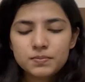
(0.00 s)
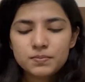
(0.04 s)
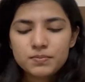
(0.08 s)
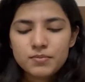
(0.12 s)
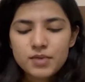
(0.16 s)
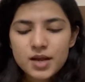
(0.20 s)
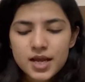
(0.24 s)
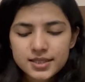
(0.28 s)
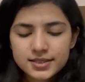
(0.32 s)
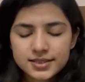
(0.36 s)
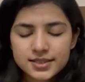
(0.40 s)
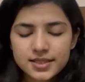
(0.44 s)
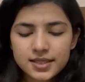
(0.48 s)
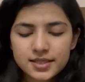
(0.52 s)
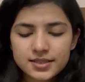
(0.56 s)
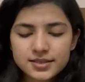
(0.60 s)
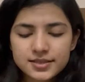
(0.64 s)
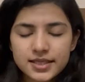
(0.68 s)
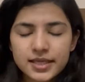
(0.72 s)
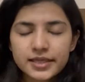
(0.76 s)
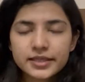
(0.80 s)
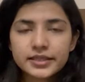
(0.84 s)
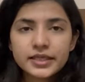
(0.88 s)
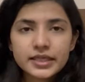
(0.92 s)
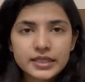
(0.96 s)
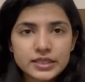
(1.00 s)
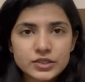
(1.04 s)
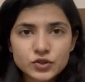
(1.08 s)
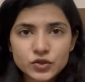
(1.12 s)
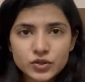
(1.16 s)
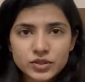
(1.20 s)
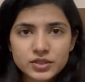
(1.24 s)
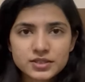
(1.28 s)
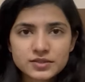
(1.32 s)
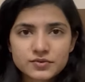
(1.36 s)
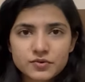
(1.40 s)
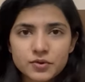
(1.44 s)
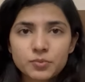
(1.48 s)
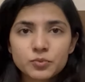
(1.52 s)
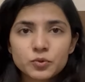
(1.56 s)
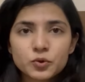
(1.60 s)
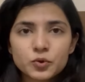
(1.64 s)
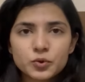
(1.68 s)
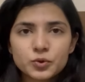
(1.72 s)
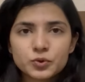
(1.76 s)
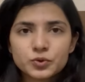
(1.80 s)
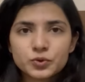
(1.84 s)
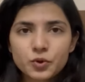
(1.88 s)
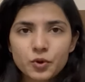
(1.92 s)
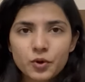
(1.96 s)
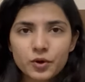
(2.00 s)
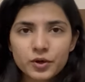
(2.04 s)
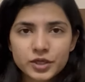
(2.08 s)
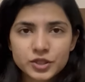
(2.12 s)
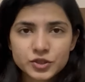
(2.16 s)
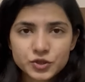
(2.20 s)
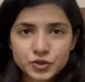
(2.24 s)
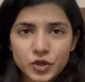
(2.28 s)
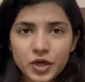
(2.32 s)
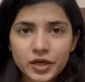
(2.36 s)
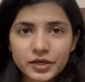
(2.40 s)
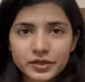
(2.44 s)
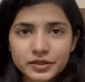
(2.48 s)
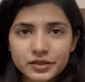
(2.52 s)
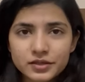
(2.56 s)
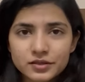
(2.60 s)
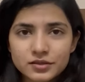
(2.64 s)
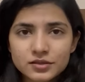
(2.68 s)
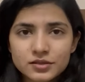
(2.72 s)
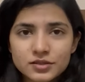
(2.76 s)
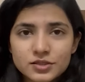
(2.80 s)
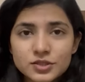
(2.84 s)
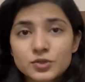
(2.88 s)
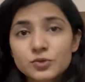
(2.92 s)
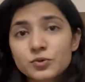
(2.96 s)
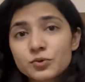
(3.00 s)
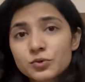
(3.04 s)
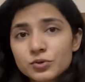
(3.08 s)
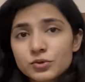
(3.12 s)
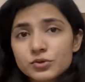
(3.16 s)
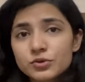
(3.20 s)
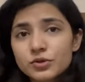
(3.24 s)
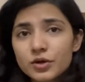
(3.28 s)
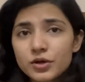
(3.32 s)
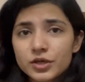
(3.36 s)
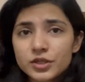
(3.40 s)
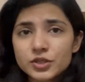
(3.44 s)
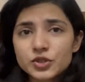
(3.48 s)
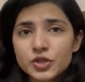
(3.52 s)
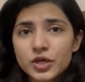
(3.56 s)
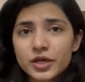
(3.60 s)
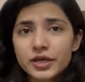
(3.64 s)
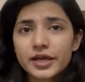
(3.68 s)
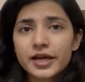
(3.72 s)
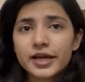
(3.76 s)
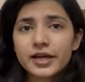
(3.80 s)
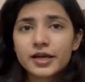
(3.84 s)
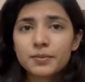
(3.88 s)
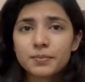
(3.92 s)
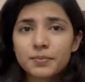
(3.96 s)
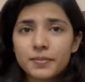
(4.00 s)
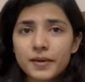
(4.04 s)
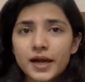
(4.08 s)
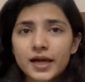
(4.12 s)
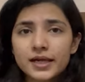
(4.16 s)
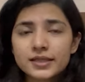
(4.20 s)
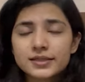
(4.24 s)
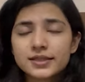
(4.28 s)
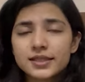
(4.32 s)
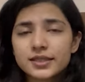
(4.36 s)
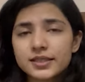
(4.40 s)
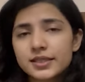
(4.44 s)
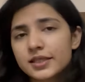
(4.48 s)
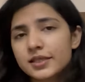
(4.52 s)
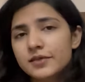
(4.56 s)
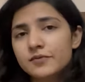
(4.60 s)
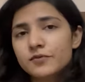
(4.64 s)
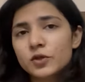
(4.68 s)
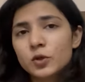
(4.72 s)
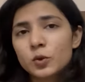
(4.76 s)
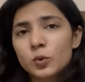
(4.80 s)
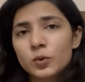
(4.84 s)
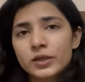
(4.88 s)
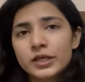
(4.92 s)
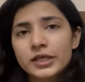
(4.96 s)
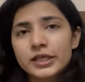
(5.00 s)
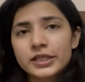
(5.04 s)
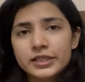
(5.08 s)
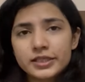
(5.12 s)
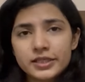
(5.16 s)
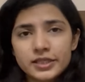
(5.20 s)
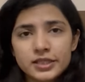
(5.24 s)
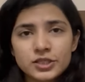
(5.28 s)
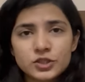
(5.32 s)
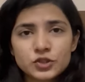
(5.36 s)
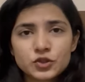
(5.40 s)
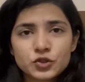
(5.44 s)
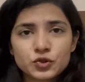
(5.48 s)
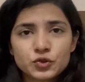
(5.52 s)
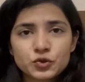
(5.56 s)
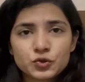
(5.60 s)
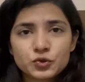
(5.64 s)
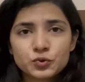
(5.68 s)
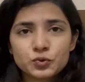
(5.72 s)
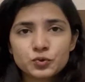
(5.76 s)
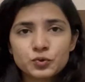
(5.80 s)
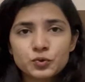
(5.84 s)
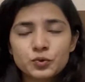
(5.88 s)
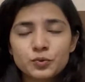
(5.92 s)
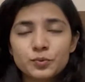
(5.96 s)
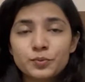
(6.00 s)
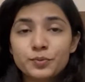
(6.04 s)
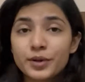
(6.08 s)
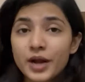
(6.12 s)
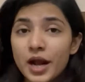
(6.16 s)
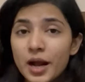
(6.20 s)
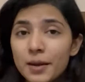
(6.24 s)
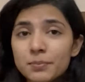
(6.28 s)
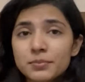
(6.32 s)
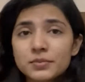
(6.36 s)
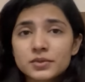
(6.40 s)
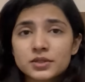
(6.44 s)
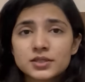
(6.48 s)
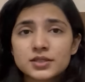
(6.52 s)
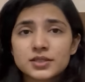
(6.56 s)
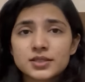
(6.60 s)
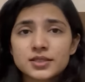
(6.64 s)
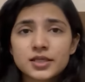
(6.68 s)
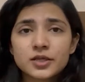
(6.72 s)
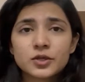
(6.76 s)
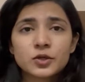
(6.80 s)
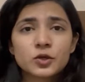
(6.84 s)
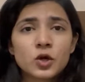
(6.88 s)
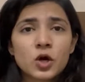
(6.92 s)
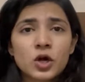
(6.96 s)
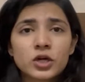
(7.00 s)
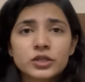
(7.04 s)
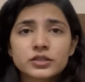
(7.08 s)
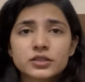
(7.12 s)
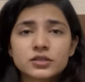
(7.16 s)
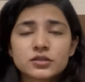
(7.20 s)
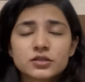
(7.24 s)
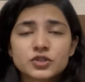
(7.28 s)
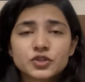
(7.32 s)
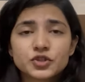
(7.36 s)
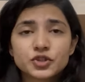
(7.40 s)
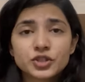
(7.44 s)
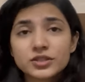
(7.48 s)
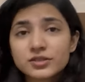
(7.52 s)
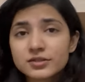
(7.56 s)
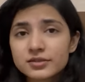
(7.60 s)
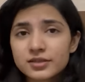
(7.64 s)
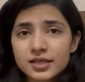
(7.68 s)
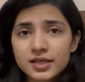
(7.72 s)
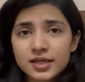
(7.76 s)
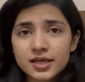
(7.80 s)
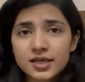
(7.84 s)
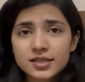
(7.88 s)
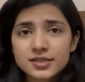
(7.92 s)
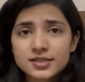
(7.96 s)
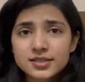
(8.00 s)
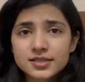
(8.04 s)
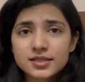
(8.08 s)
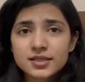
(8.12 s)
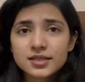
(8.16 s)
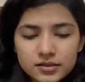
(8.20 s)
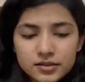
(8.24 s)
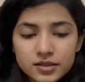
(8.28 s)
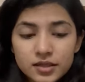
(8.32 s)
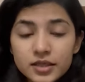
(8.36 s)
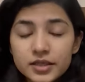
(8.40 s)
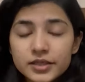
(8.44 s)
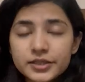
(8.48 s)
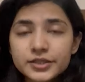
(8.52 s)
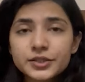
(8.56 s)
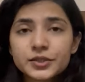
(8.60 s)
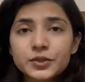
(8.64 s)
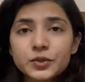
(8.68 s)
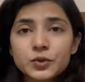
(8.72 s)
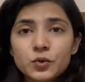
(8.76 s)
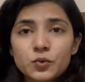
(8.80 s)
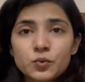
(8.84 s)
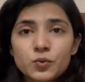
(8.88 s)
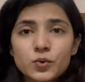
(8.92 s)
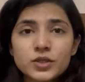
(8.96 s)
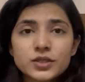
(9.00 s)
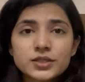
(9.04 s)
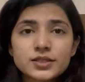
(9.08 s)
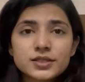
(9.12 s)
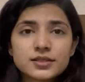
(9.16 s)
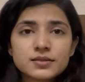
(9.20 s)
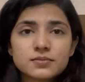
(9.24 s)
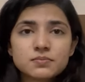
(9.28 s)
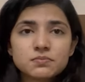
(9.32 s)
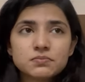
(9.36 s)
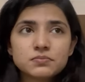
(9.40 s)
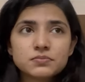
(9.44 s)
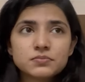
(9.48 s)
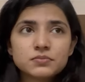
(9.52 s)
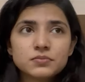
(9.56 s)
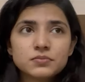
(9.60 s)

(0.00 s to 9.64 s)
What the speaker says: blessings and teachings from Guru Dronacharya. So Guru Dronacharya had a pact that he will only teach to Brahmins and not Kshatriyas. Kern, who was